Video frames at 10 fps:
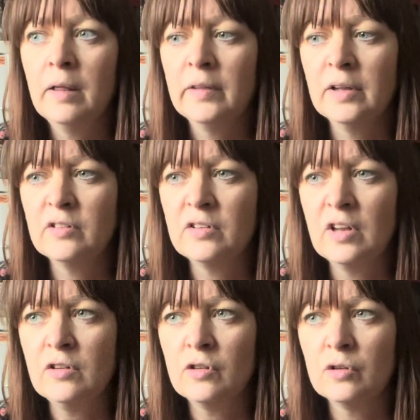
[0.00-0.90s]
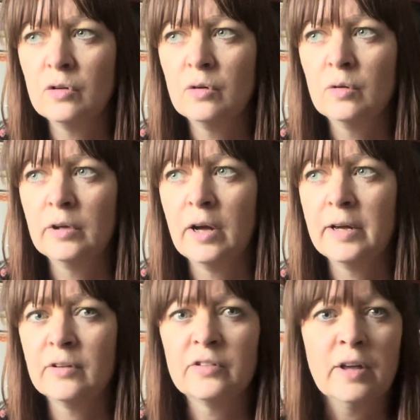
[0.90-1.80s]
it's a tencel
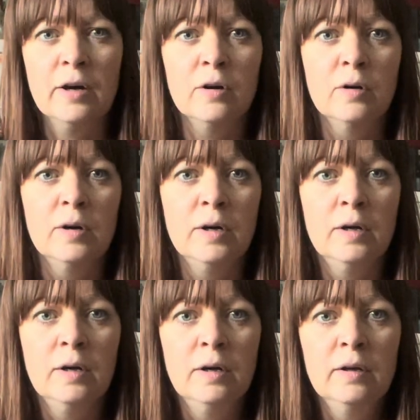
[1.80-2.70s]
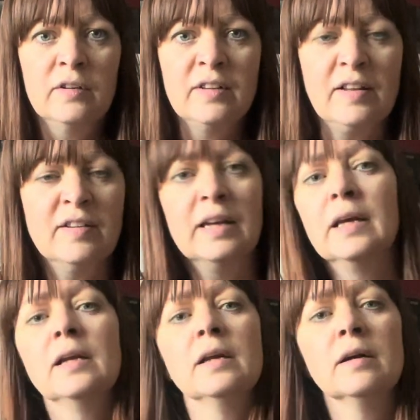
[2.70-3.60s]
lyocell
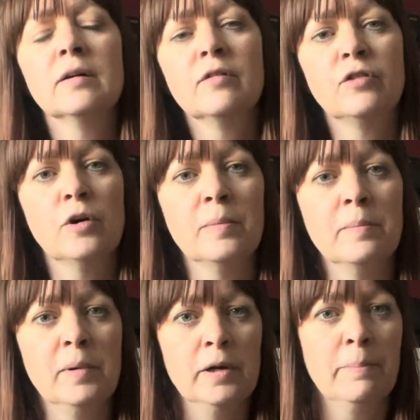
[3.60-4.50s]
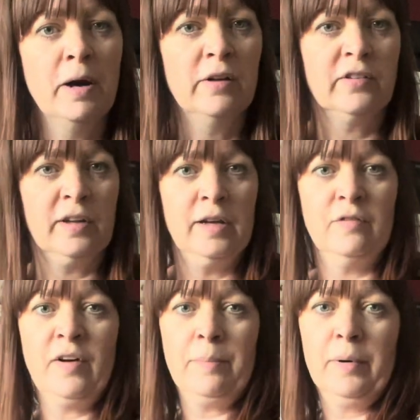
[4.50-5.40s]
sateen from Lamazi
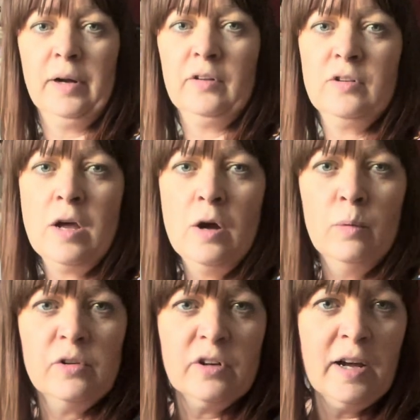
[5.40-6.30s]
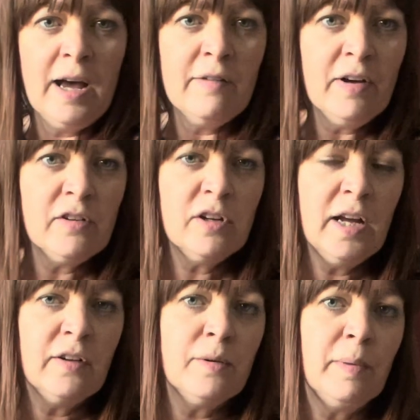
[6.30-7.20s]
Fabrics, which I have actually
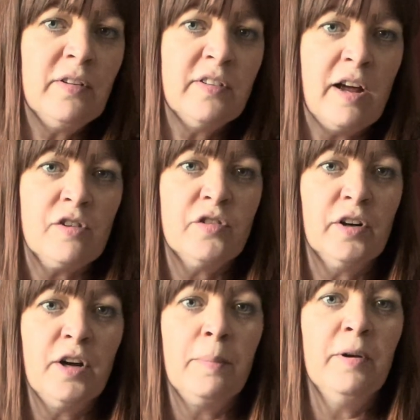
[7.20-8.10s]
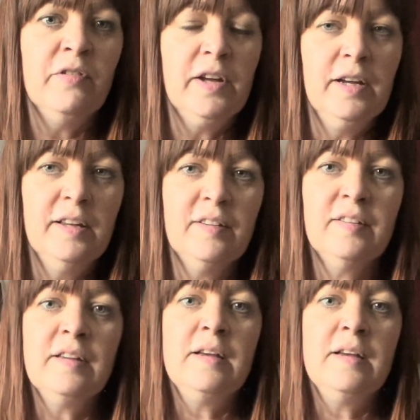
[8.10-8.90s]
had in my stash for a couple of years,